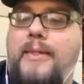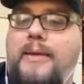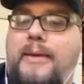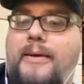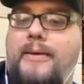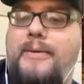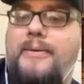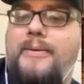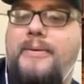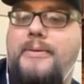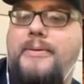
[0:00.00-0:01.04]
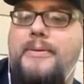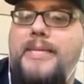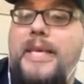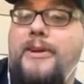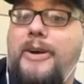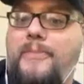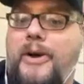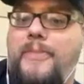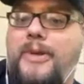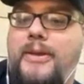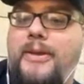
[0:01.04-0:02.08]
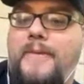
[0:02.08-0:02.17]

the secret compartment,